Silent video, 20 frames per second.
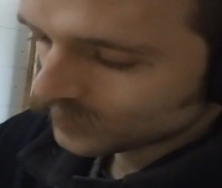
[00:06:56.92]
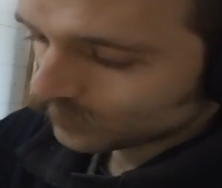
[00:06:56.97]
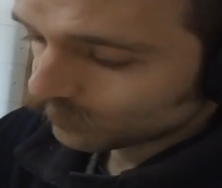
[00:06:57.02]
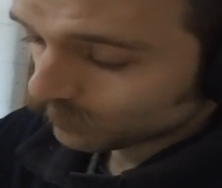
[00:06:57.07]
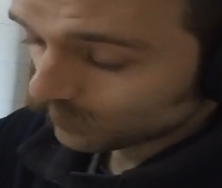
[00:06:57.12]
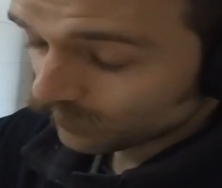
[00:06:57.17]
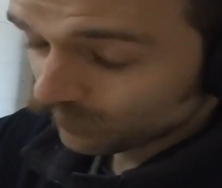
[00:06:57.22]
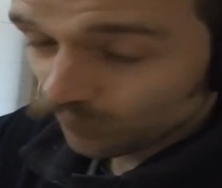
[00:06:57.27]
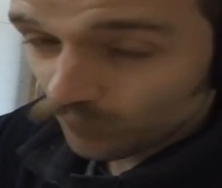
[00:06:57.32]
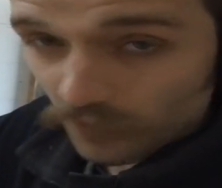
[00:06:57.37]

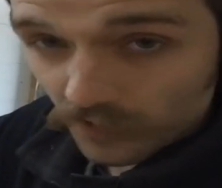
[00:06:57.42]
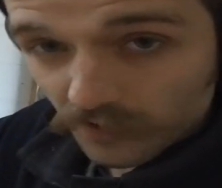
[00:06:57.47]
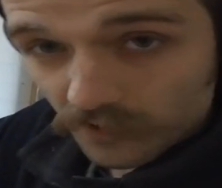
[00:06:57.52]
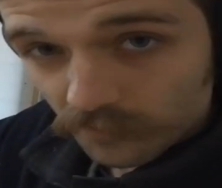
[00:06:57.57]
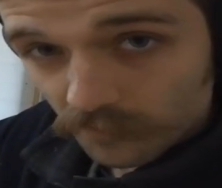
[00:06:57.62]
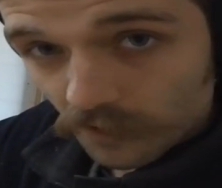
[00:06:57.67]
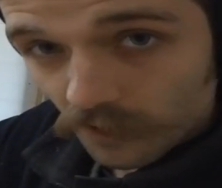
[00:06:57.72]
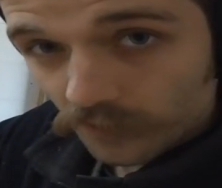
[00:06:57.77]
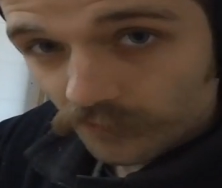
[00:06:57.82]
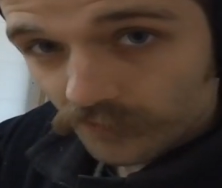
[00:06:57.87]
Before I
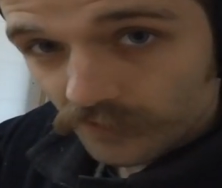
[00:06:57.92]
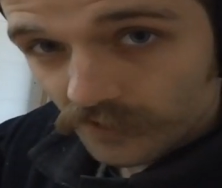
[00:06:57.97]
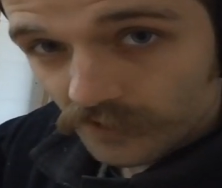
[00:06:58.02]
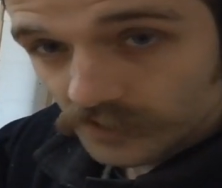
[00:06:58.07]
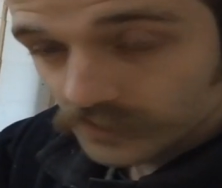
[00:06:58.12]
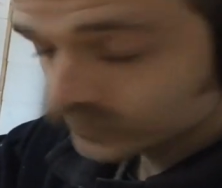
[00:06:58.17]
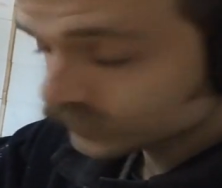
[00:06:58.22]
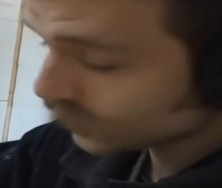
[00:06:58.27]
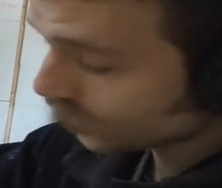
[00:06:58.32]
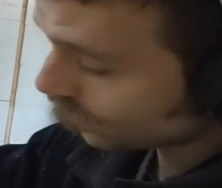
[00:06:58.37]
can mount
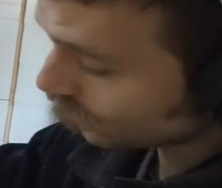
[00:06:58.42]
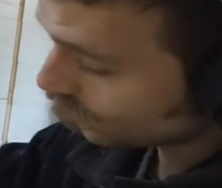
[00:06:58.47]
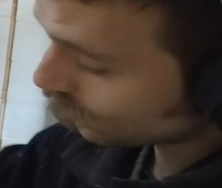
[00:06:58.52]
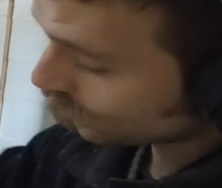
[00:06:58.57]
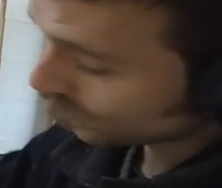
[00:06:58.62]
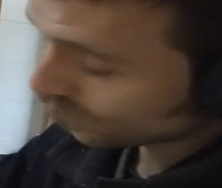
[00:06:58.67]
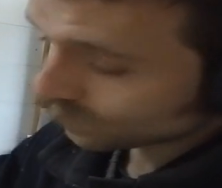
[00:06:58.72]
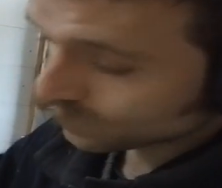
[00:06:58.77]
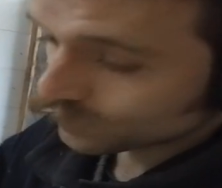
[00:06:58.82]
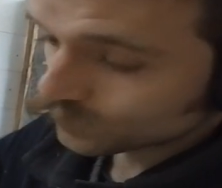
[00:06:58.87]
these, I'll
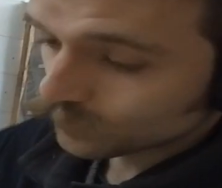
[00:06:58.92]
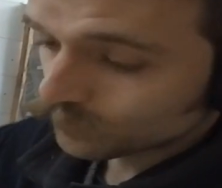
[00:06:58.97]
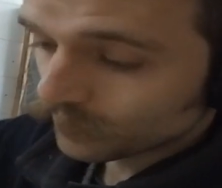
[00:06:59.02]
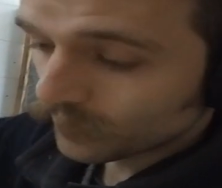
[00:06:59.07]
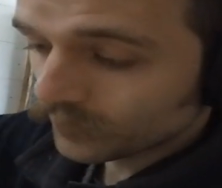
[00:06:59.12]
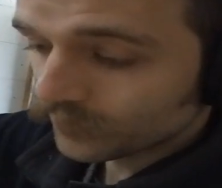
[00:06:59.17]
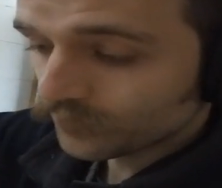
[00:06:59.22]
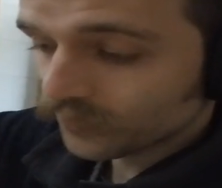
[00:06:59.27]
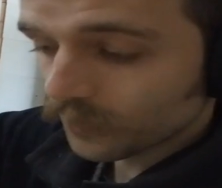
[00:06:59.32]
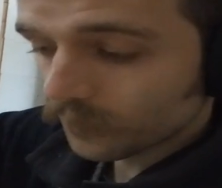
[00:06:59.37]
have to
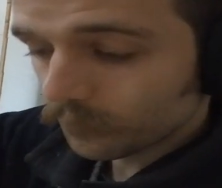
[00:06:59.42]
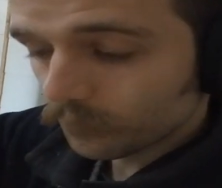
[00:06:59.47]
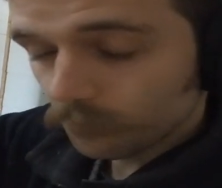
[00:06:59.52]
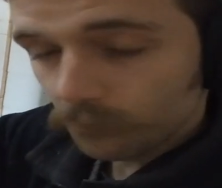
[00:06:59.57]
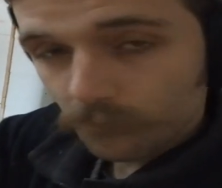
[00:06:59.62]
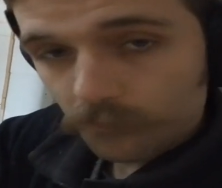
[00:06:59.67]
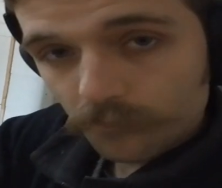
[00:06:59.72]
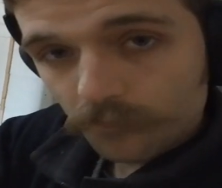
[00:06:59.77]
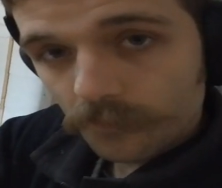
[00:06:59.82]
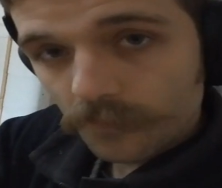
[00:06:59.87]
paint them
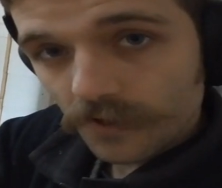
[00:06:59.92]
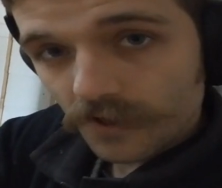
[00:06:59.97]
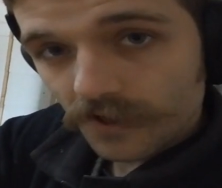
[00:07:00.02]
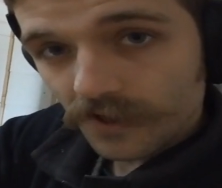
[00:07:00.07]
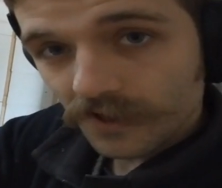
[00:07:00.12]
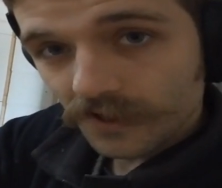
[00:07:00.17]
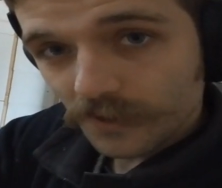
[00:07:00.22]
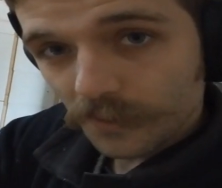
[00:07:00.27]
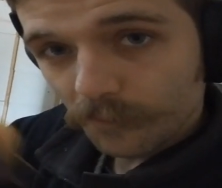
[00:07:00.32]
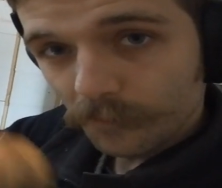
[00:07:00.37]

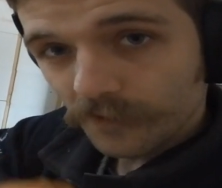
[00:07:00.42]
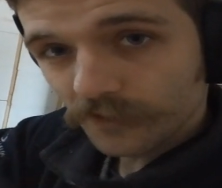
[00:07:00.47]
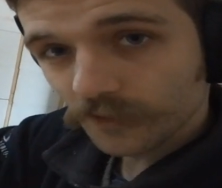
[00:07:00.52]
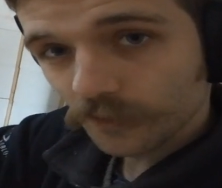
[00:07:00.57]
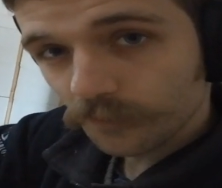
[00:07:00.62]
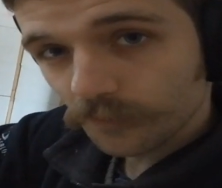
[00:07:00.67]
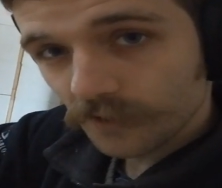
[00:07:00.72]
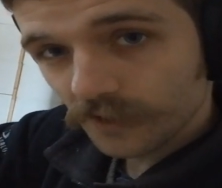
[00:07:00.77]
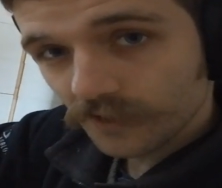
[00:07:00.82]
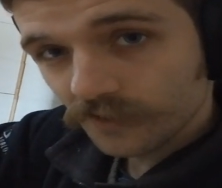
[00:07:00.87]
in a metal
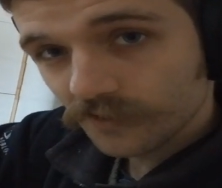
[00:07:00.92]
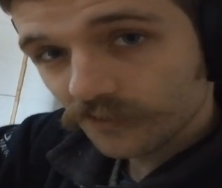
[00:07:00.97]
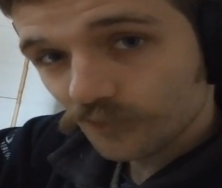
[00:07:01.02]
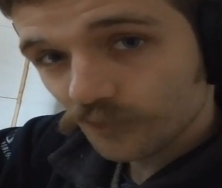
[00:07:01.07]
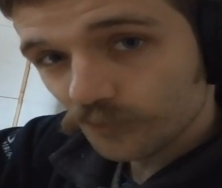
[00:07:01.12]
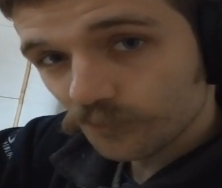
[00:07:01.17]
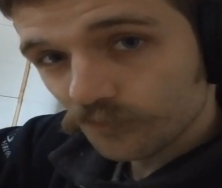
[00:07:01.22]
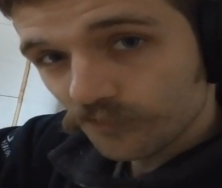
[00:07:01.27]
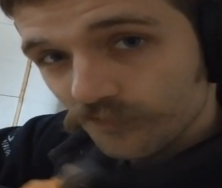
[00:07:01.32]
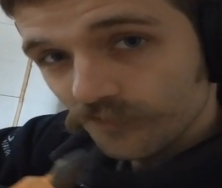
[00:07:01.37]
paint
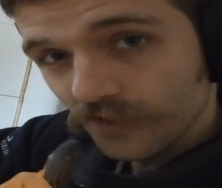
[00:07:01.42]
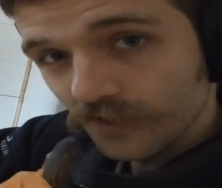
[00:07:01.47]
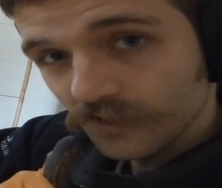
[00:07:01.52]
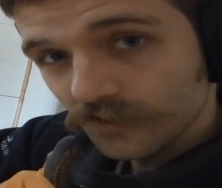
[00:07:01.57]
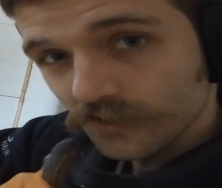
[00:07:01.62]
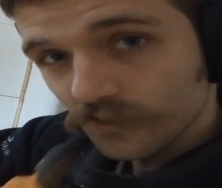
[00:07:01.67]
to prevent